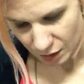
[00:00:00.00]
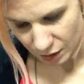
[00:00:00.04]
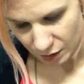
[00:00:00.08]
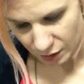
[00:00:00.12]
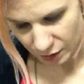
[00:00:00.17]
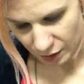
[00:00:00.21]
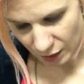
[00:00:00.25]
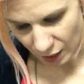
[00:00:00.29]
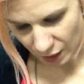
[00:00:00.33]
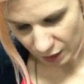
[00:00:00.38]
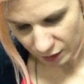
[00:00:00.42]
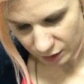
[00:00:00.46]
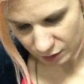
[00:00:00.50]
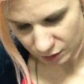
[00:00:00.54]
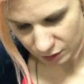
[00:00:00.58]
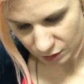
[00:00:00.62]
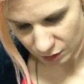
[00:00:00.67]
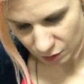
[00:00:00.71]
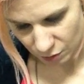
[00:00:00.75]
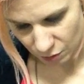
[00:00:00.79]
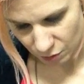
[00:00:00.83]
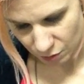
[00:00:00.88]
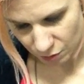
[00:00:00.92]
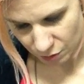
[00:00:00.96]
not
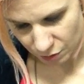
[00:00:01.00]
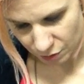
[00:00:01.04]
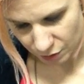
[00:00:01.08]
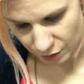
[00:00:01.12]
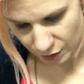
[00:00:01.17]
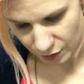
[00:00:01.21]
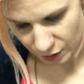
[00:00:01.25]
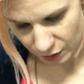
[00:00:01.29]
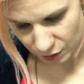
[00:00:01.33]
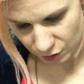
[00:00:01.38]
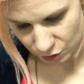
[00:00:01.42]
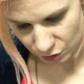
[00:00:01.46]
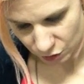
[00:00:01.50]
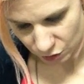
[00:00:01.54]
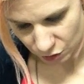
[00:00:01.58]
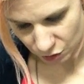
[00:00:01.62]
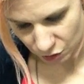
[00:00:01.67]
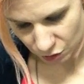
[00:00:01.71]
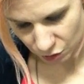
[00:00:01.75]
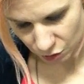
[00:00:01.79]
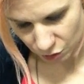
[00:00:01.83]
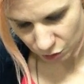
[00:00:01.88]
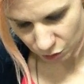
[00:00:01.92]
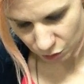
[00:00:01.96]
so that
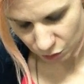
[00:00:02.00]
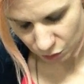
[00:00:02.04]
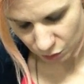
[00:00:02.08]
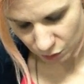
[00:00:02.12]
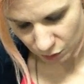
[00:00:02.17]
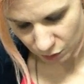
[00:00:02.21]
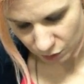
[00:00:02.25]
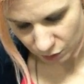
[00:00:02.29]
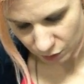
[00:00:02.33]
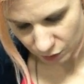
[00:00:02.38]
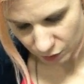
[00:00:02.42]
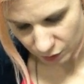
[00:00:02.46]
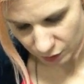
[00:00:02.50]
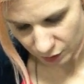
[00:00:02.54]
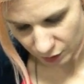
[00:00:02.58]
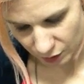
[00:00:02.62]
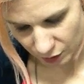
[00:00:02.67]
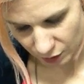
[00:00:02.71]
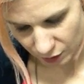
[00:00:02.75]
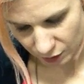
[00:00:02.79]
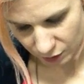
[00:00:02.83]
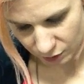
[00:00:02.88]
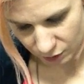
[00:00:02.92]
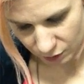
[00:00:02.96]
you
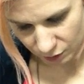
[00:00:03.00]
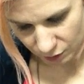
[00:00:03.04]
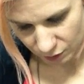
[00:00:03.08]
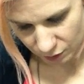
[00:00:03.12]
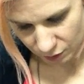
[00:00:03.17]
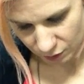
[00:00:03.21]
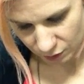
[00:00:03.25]
can